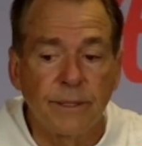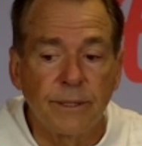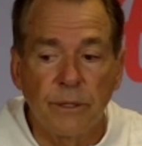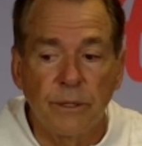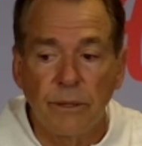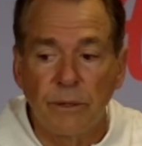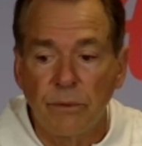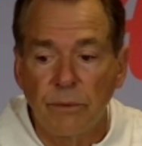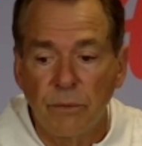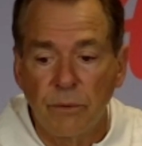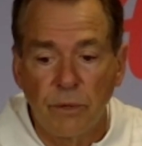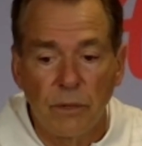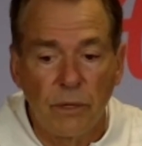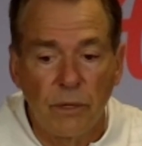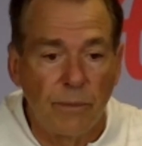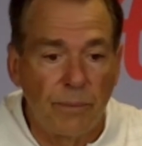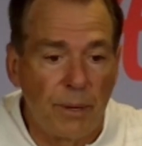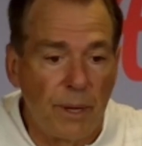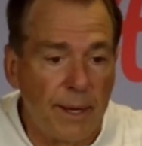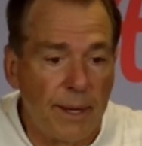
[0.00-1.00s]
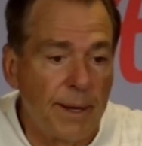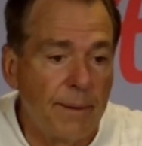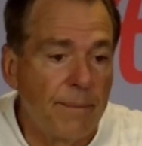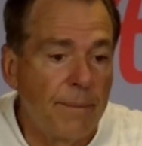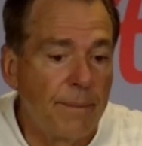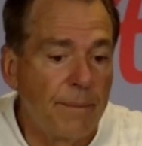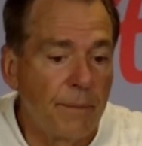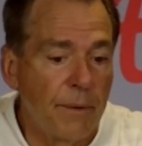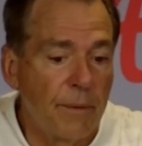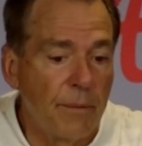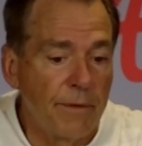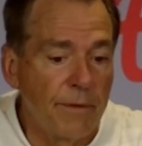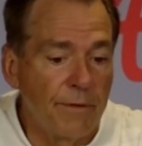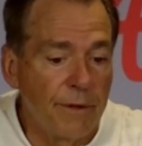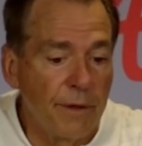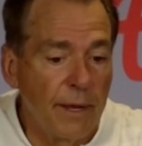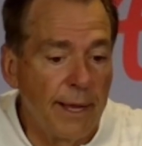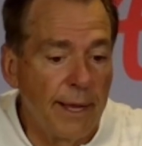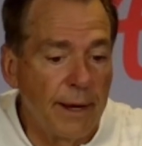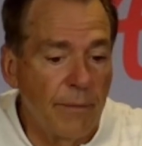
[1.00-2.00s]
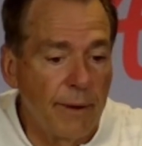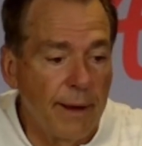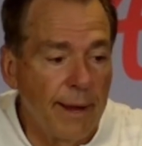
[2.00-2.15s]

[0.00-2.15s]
so we're going to play them when we feel like